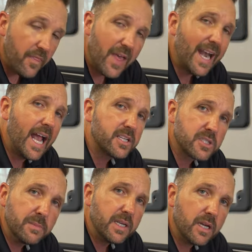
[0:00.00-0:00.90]
That has
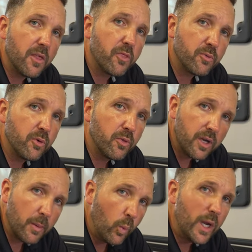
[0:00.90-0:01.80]
to be done through
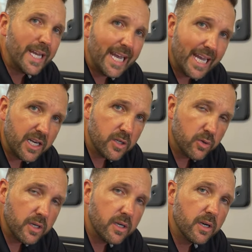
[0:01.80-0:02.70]
them. We can't
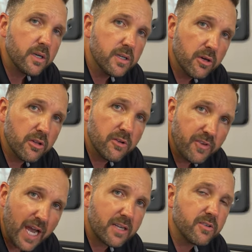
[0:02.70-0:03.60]
do it due to the
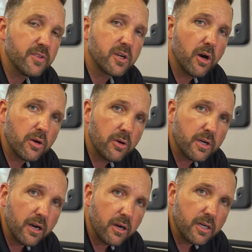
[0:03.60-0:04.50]
fact of the cargo
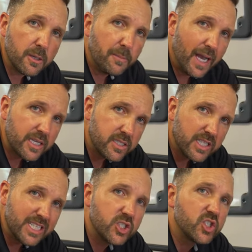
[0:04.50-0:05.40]
carrying
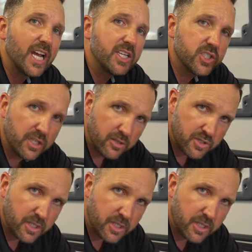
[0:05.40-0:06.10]
capacity and changing those